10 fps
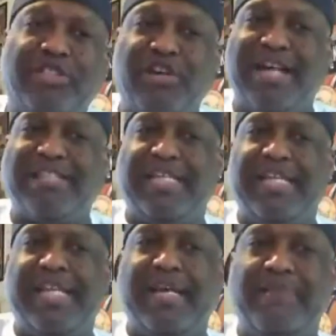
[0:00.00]
you're not
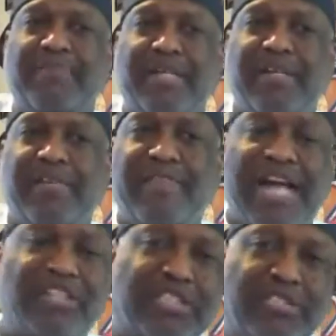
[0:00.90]
seeing them
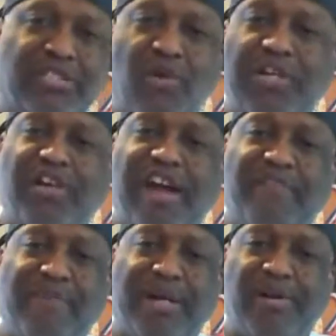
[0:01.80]
not just going to
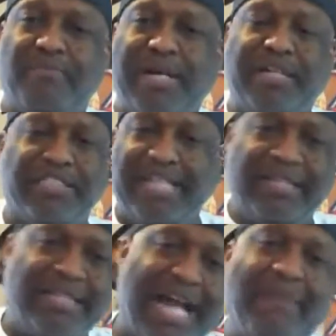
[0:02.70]
craft beer or beer, just
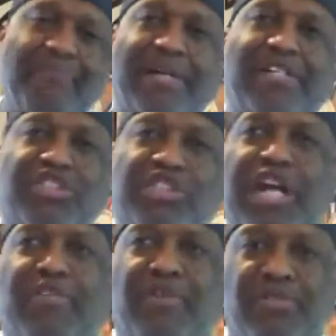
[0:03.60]
not in beer in
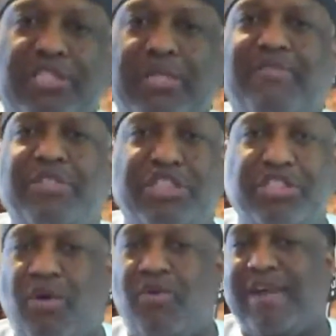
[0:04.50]
general. Some of them are
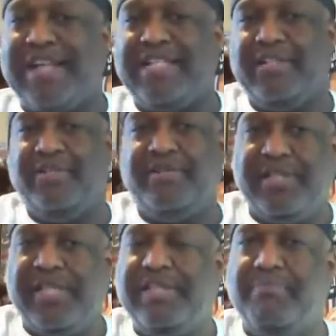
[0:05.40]
just going right to
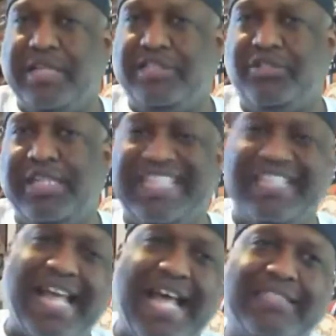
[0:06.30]
the mixed drinks,
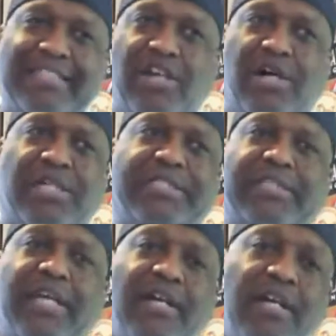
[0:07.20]
and that's
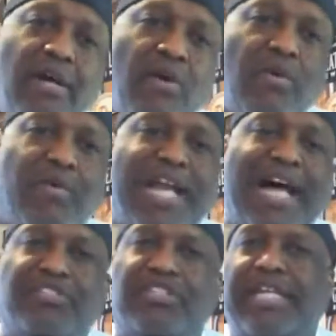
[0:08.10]
caused what we're
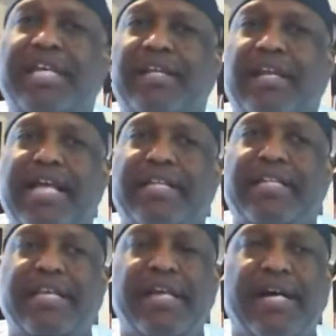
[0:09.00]
now seeing, like the